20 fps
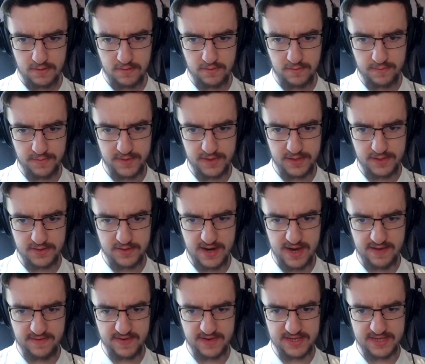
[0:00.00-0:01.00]
We'll put the
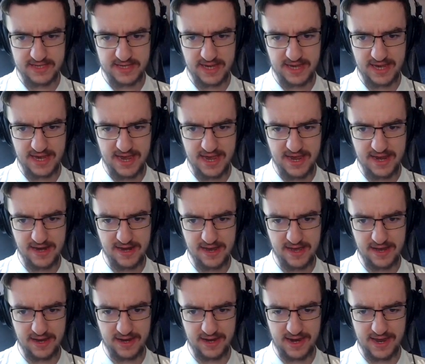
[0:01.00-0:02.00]
driver's seat in
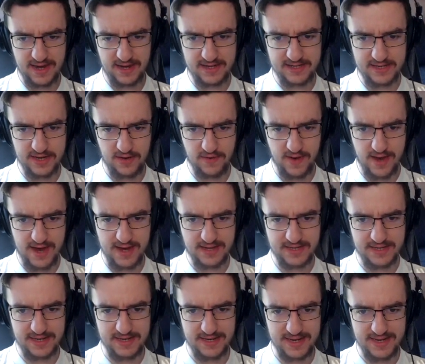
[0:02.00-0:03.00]
like so.
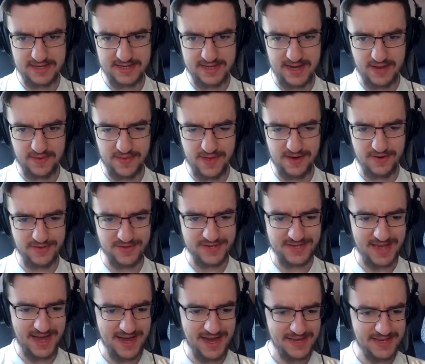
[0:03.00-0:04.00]
Excellent. That's down there on the
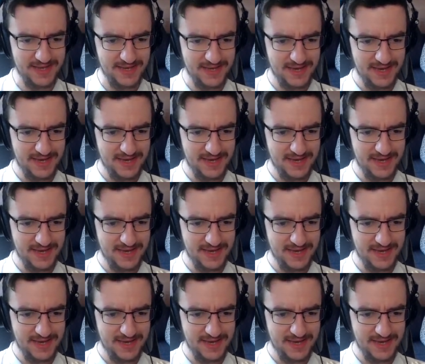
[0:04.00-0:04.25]
side.